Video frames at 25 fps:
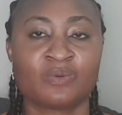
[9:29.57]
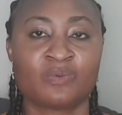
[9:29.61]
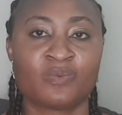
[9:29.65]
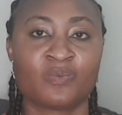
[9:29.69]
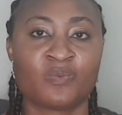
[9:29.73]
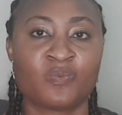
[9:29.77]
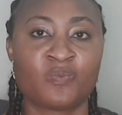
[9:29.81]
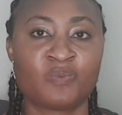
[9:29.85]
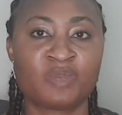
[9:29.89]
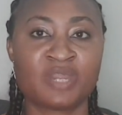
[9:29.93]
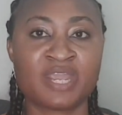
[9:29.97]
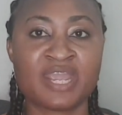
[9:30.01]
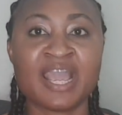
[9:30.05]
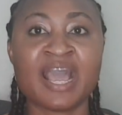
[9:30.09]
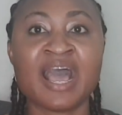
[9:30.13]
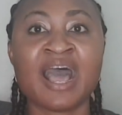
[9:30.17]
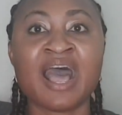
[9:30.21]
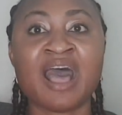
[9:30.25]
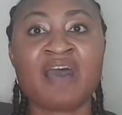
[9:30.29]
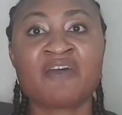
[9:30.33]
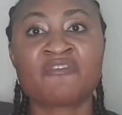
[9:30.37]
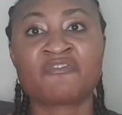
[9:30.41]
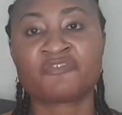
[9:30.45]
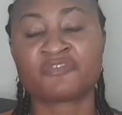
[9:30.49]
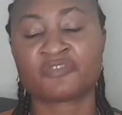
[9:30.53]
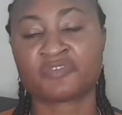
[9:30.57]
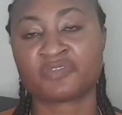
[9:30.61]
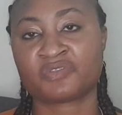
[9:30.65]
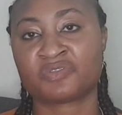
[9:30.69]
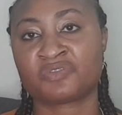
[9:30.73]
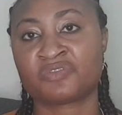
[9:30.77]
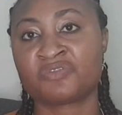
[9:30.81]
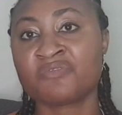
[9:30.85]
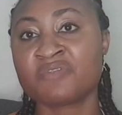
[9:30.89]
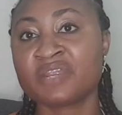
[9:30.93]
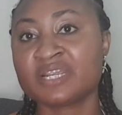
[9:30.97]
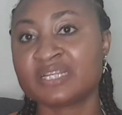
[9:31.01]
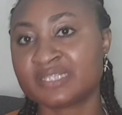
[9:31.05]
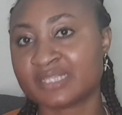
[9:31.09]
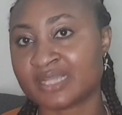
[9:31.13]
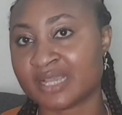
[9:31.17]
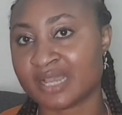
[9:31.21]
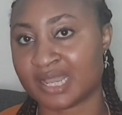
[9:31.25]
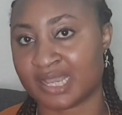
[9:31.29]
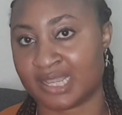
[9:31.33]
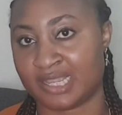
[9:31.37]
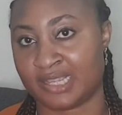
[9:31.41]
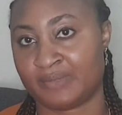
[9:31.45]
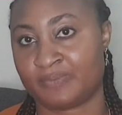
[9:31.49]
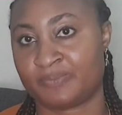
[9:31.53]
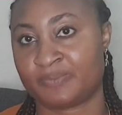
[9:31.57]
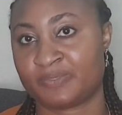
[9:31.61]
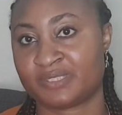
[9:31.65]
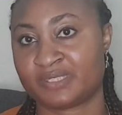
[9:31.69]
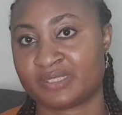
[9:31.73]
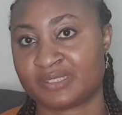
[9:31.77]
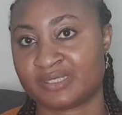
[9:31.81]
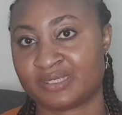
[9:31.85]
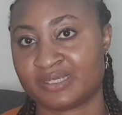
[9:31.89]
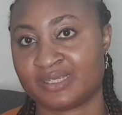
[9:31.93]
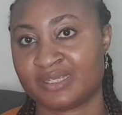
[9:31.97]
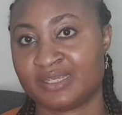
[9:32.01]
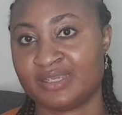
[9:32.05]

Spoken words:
they have 3 types.